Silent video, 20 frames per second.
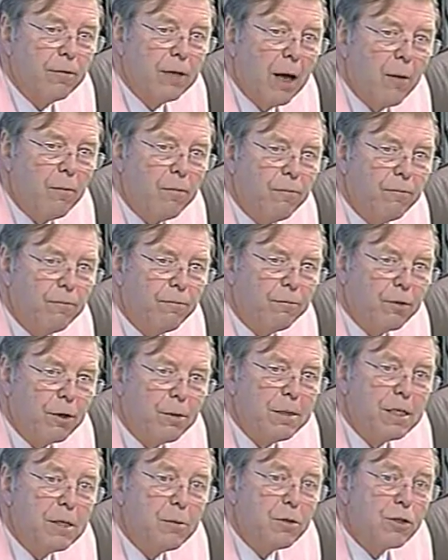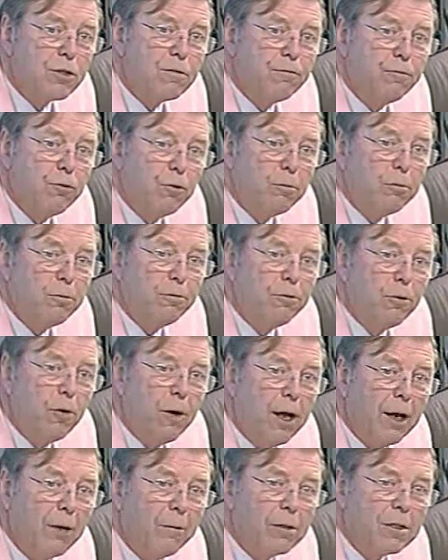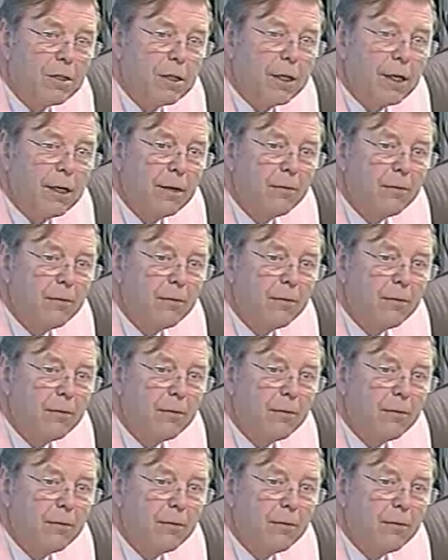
that committee wasn't formed beforehand, was it?